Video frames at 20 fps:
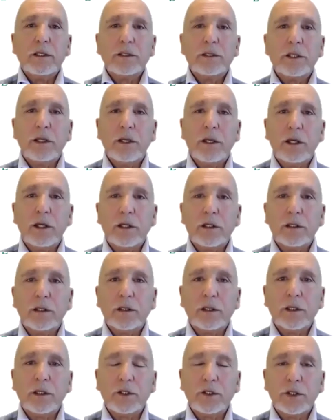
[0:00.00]
to
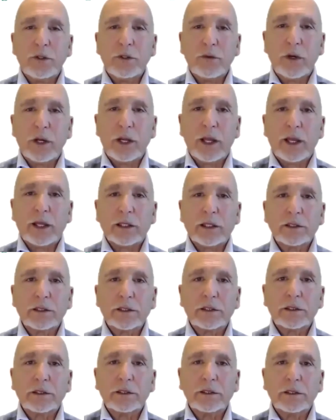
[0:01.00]
learn as you
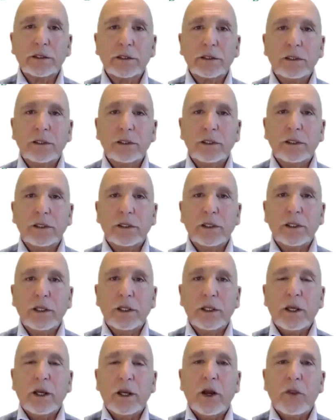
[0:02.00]
relax.
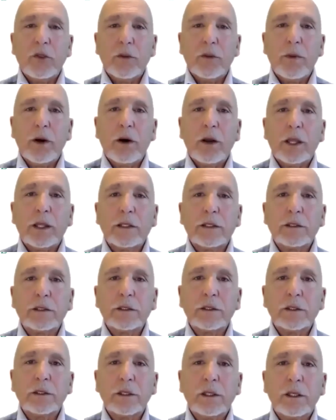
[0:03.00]
And the mind
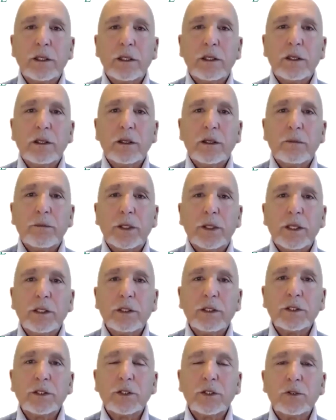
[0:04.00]

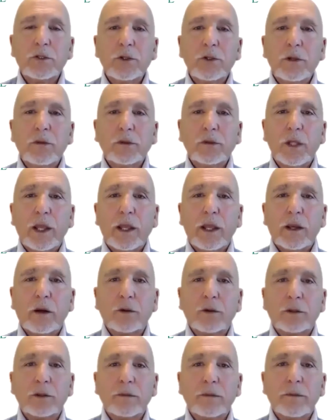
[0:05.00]
begins to drift
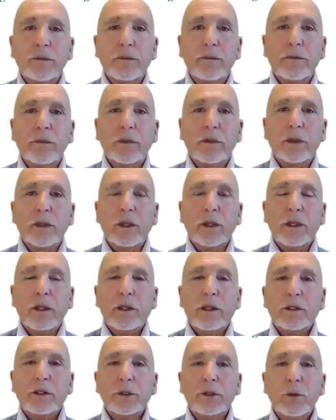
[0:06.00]
down
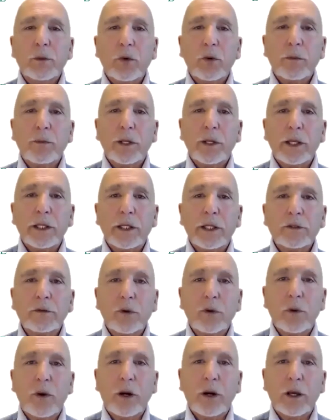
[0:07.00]
toward a place
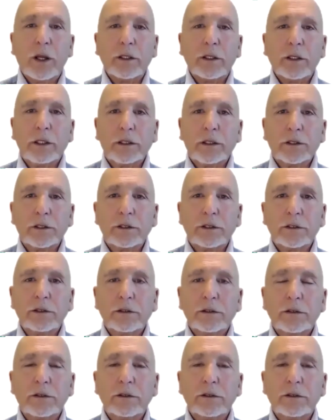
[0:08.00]
of quietness,